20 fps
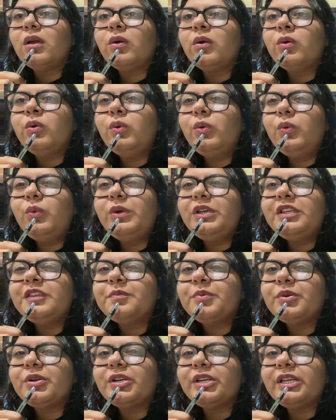Who
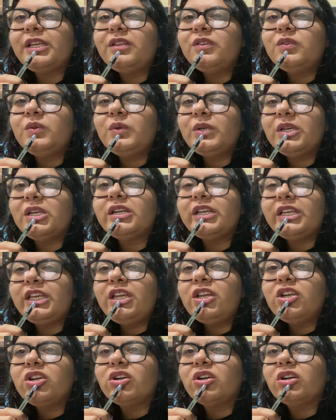whispered into her
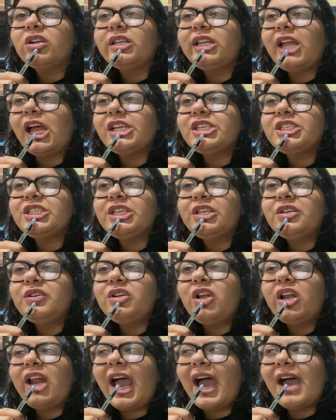ear that she could
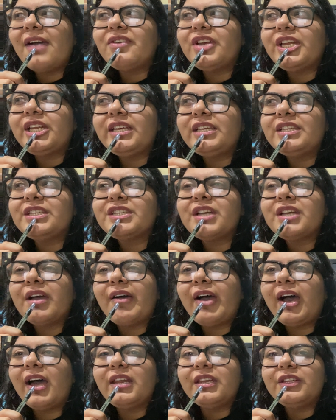not have it if
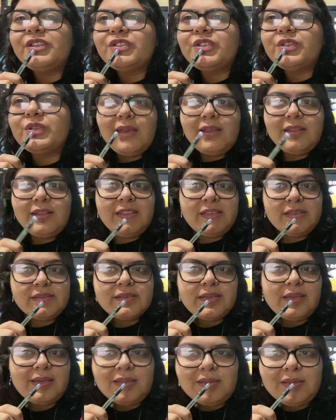Chava had it too? This
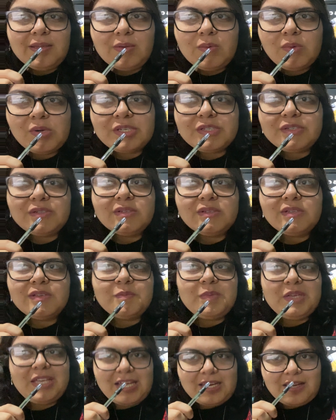it in question could
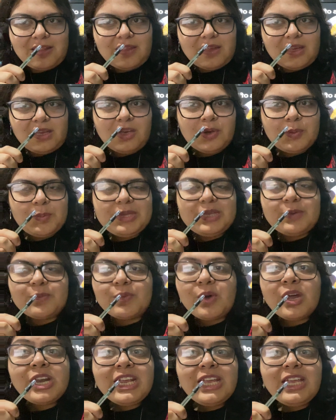be anything. It could be the
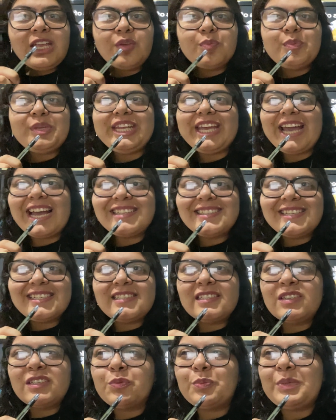money, it could be the
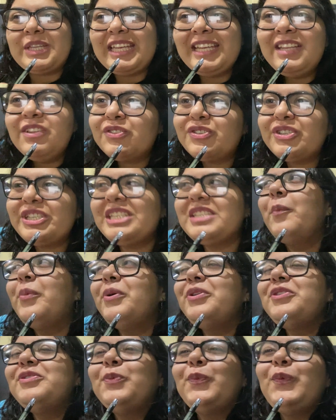assets, it could be the industries,
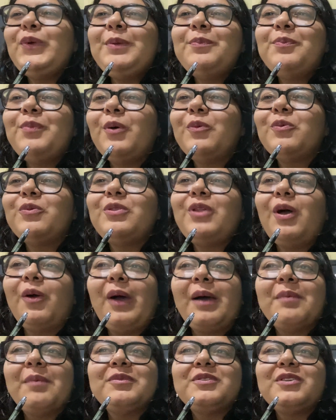but we both know
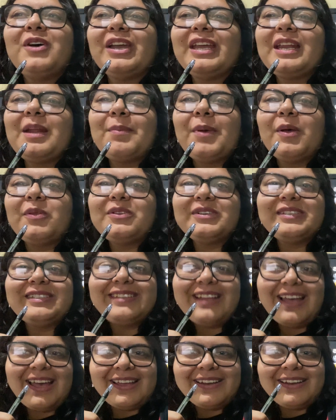I'm talking about their
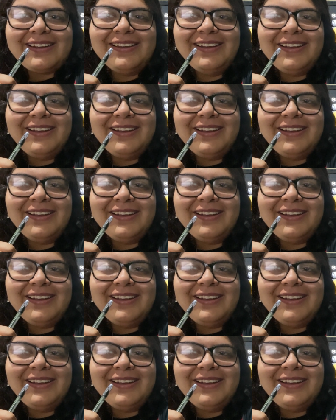dad.